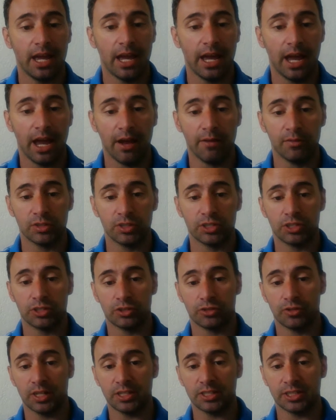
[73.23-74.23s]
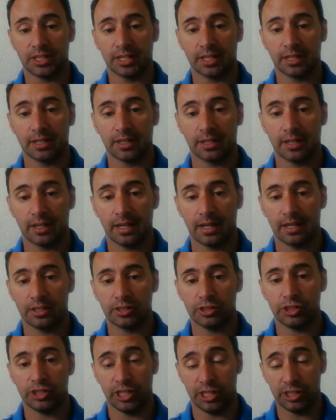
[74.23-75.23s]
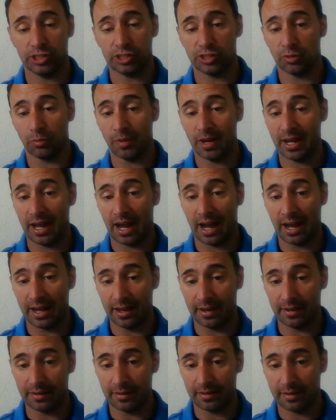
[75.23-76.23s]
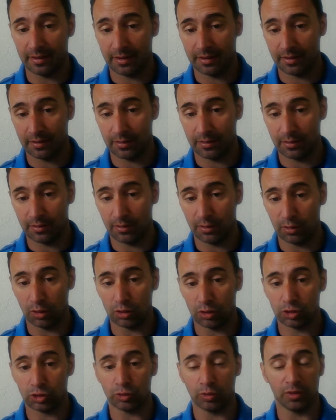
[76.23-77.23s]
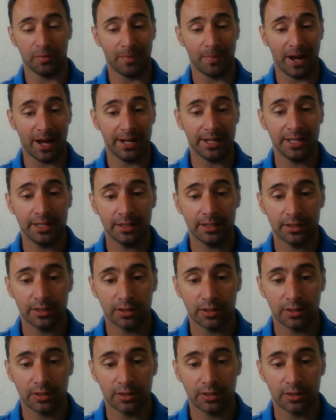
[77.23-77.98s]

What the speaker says: and resistance stretching changed the way I saw the body,